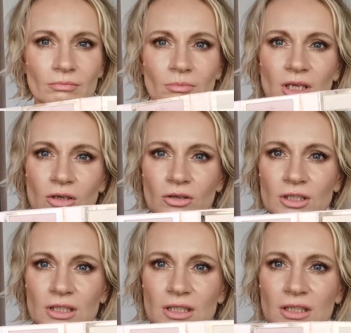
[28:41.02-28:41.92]
mirror
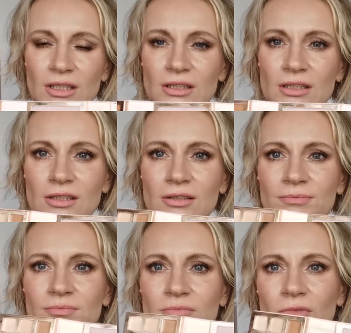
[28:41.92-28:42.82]
in the end.
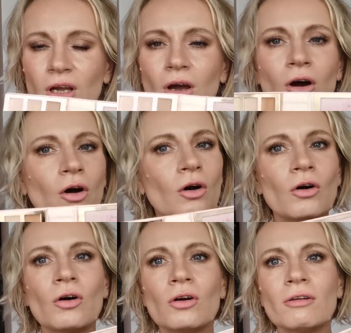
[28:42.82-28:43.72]

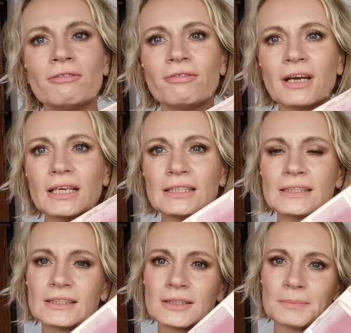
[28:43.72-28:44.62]
Whole
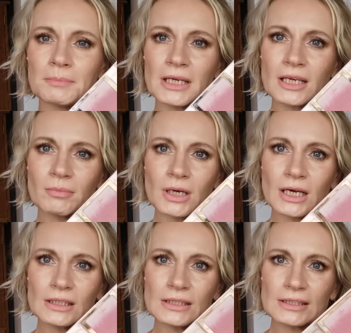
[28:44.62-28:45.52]
face makeup,
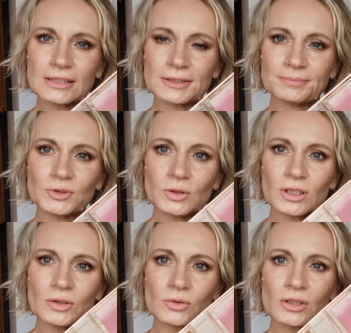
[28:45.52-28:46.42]
guys. You
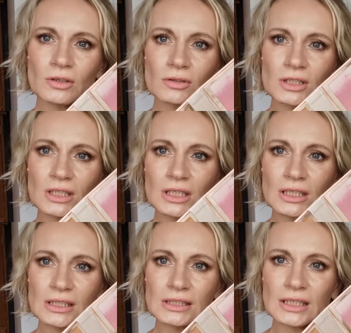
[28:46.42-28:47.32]
can use the
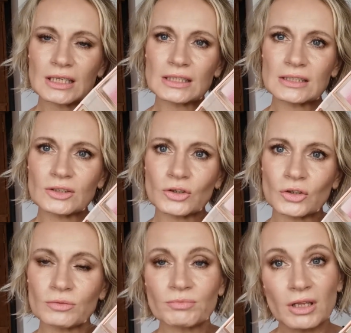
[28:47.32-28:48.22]
concealers as
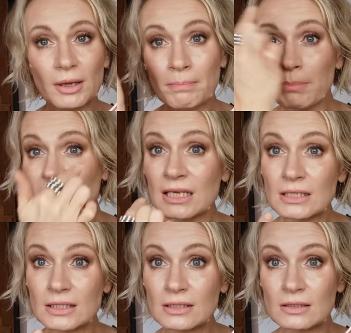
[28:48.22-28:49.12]
your
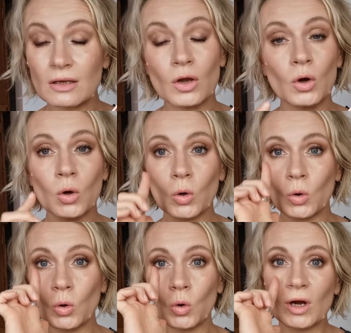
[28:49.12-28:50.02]
base
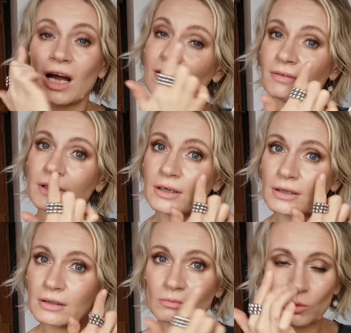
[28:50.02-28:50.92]
or
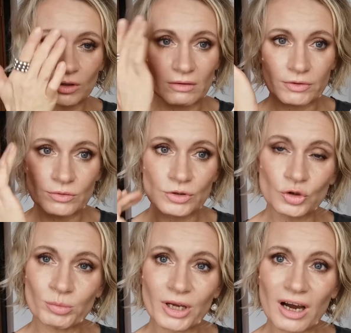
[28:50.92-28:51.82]
cover wherever you need
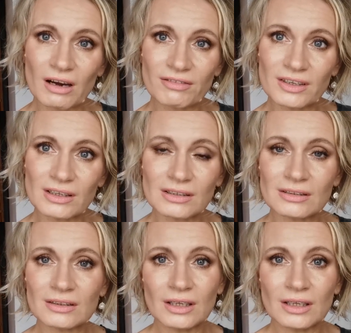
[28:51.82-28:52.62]
to be covered,